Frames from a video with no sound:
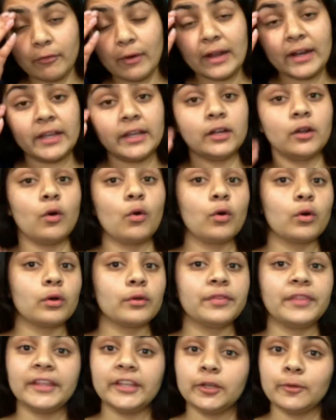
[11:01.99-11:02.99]
read it or
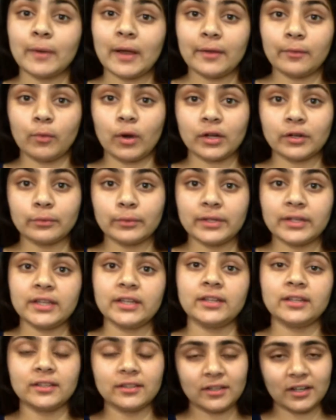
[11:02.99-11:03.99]
think you might want to read
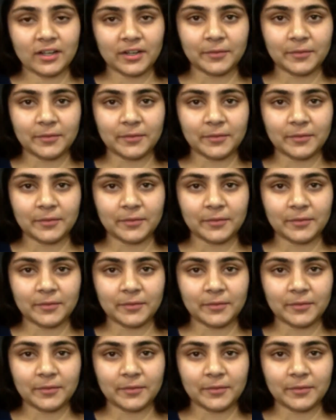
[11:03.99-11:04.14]
it,